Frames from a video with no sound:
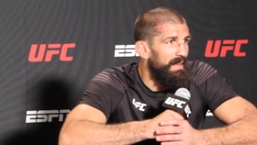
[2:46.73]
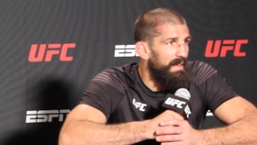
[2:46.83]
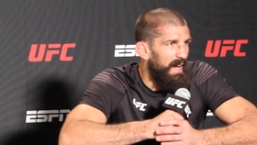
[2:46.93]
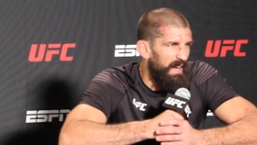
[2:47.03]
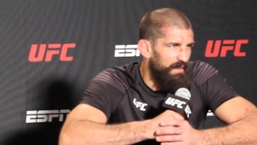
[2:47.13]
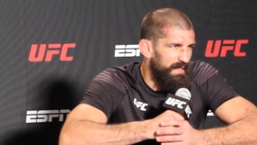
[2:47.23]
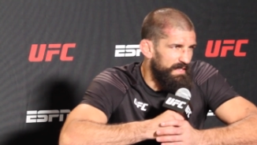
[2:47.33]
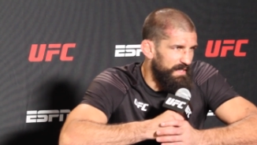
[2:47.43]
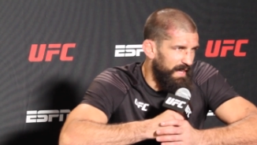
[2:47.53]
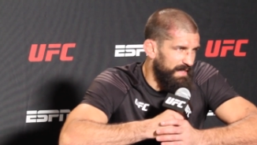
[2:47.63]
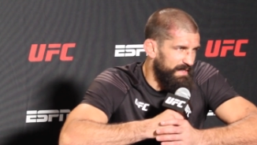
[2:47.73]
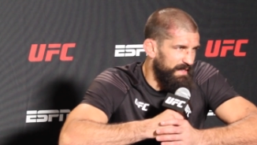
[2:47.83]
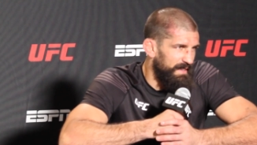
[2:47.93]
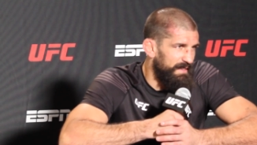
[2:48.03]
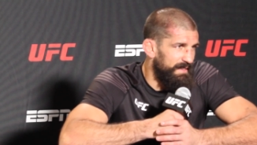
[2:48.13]
Cool. I don't think she likes
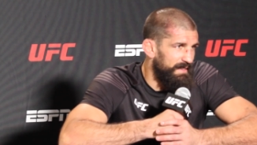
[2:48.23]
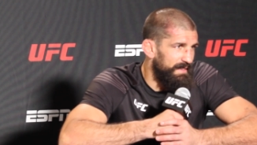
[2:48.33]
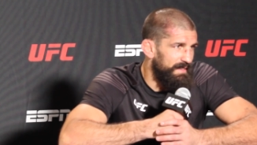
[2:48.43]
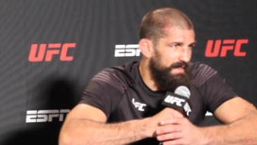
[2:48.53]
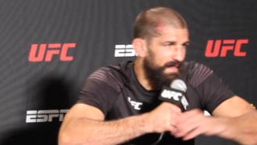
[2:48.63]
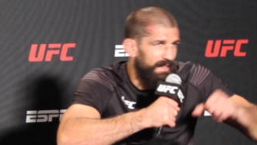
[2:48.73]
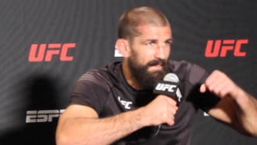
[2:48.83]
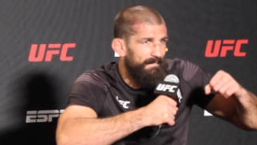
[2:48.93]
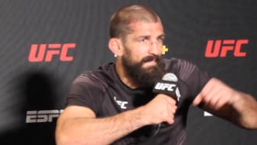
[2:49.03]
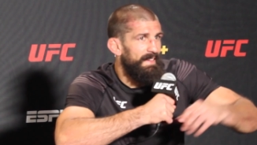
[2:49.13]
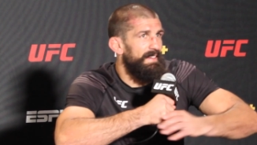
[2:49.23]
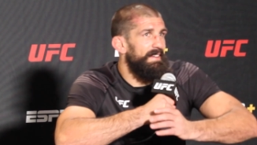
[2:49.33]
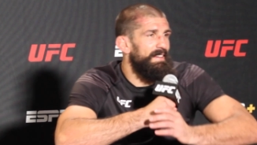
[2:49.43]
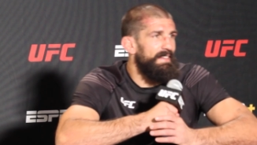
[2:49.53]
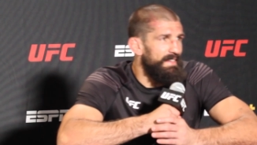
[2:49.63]
the the,
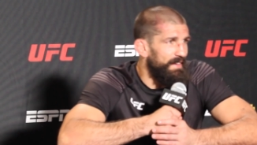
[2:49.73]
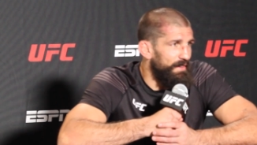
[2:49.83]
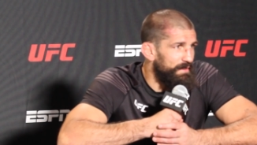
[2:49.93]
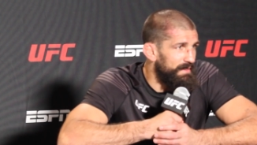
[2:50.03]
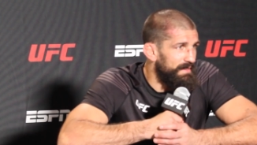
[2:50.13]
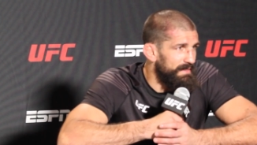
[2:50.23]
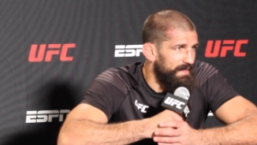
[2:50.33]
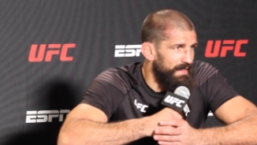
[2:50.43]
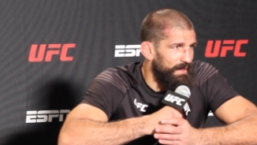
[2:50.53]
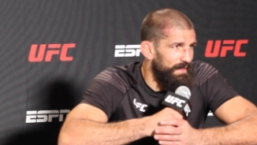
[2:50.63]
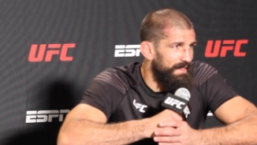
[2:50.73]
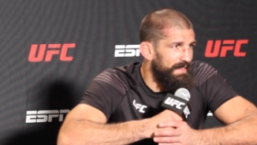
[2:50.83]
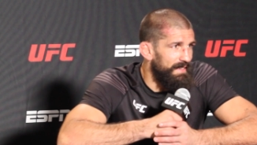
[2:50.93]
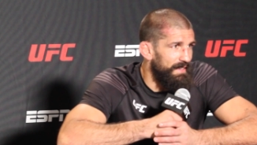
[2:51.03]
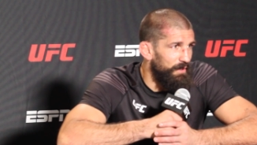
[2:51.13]
you know, it's a little
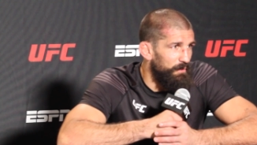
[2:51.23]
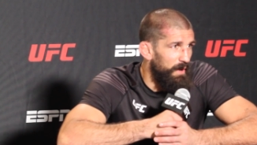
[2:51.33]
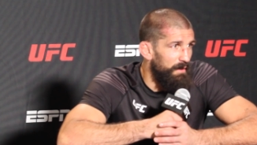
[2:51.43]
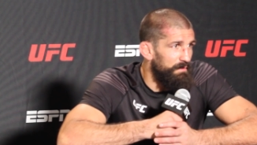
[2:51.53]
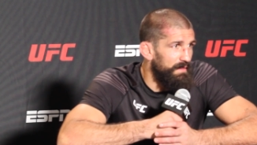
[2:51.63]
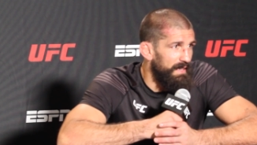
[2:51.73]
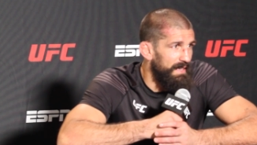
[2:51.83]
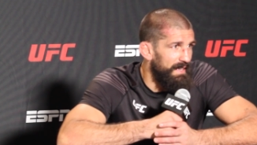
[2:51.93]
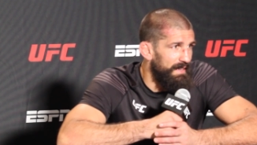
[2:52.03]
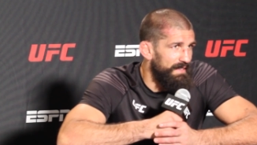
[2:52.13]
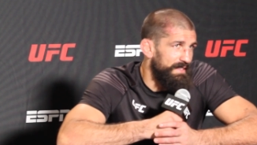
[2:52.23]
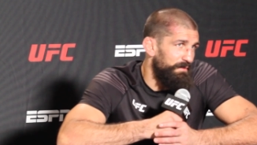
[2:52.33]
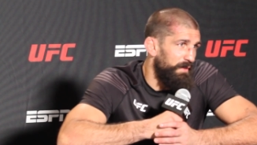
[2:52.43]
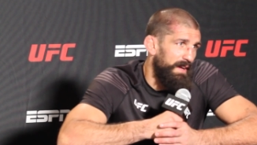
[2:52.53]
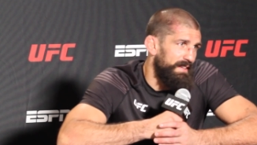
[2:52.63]
a little rough. Getting in, it's a
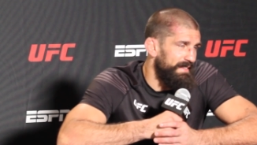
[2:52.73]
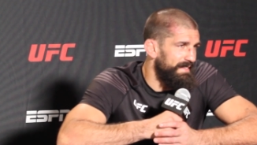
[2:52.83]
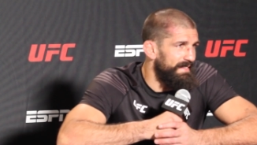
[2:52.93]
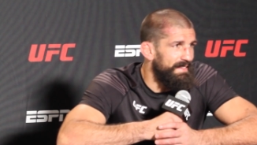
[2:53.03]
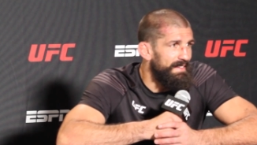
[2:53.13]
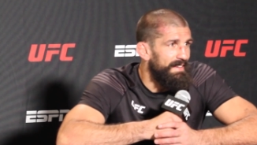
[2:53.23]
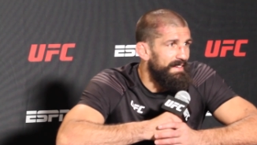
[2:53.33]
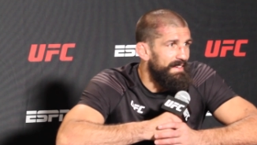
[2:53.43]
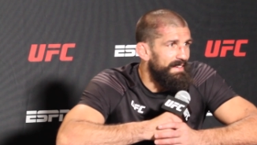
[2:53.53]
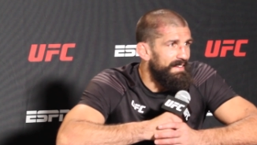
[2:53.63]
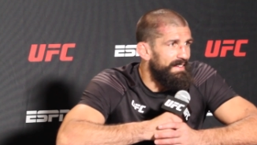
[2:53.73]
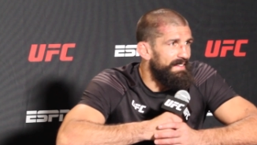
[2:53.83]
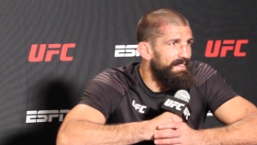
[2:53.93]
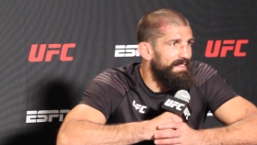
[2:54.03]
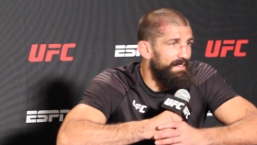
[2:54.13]
fight. Yeah. She's like a 70
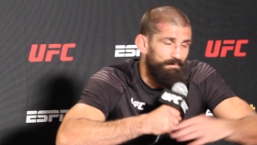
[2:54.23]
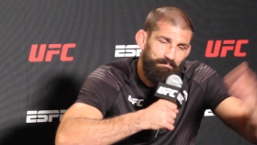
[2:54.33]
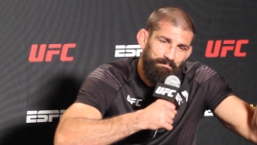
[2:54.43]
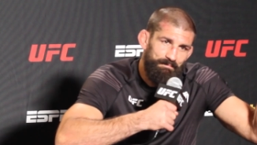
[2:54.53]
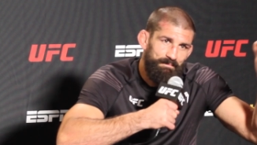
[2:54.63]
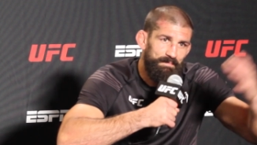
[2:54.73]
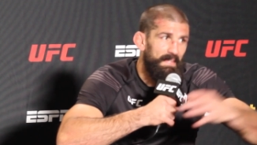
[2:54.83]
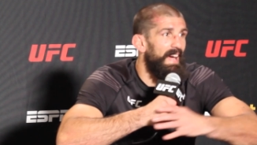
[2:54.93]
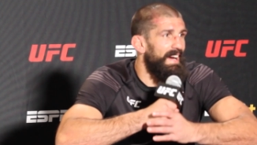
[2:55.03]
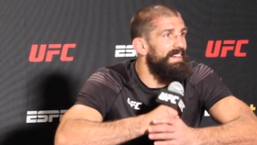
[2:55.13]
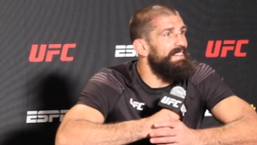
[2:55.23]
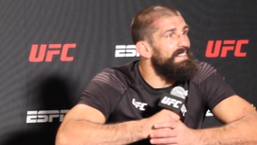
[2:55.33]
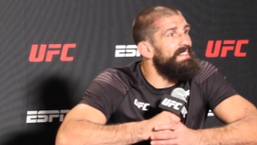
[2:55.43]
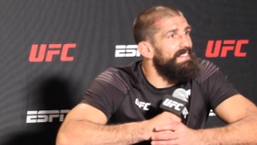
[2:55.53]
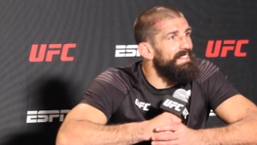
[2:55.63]
year old lady, right? Yeah. yeah.
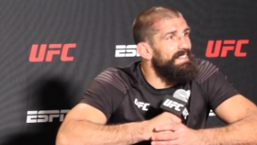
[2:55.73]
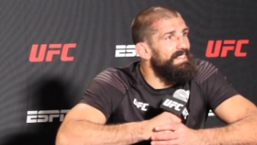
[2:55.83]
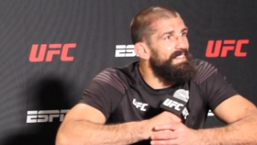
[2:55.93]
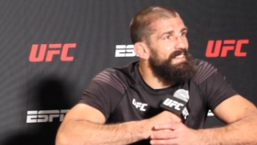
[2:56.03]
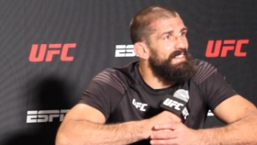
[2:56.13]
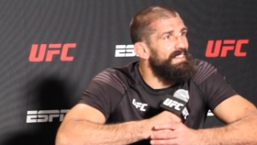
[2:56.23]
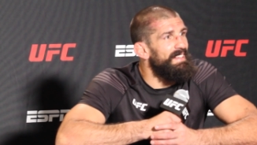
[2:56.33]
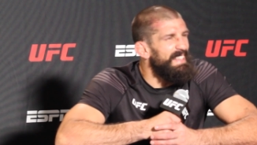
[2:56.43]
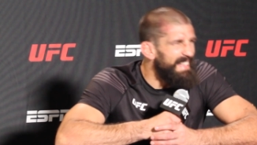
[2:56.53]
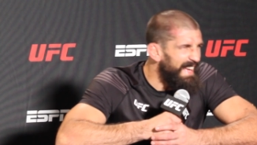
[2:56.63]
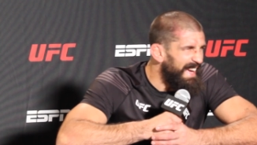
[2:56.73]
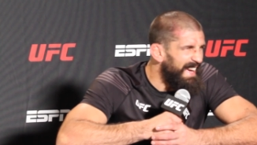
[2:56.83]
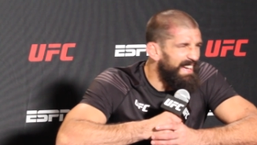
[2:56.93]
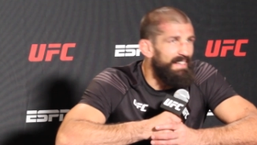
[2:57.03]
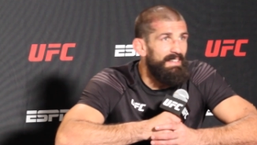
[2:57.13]
Probably not the demographic for the.
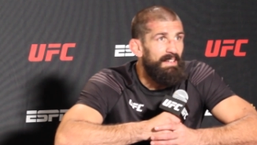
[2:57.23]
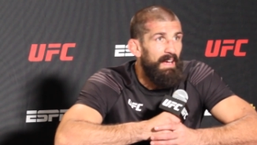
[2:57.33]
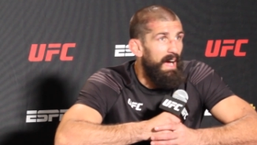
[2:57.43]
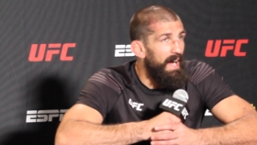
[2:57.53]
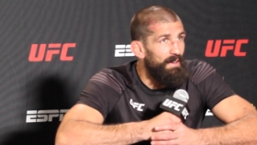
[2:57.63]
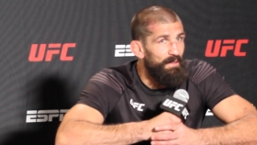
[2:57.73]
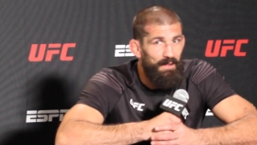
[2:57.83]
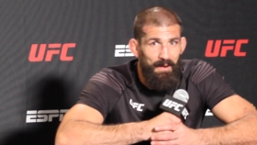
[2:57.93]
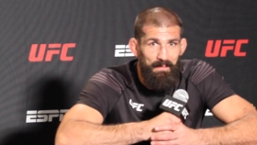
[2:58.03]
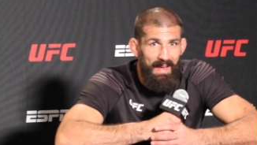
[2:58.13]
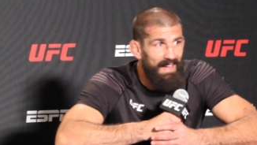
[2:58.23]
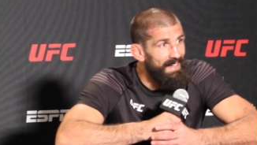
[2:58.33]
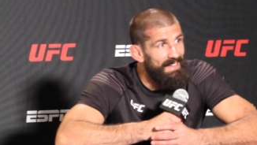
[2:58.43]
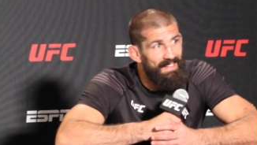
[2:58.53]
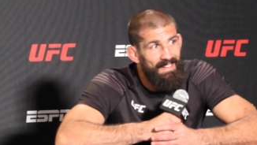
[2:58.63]
Yeah, I don't know,
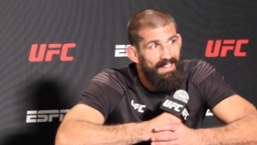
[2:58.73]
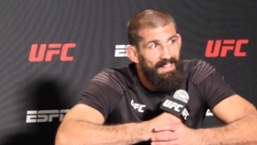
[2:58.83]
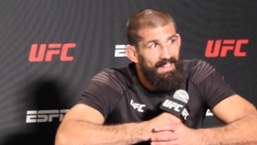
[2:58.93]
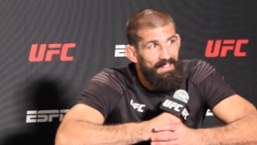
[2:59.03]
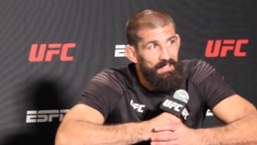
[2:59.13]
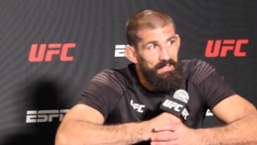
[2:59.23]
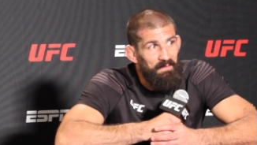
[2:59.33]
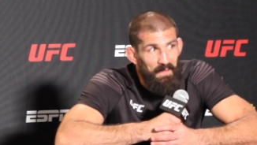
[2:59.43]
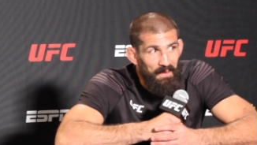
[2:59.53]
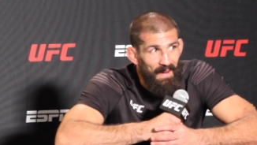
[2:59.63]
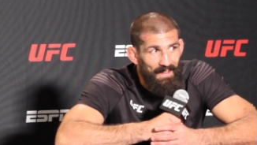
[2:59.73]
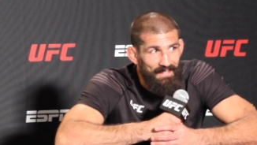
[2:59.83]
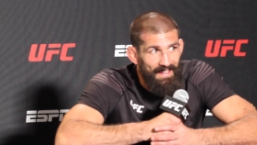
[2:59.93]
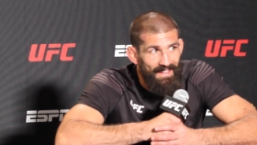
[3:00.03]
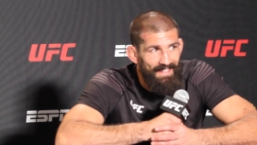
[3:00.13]
man. There's a few out there.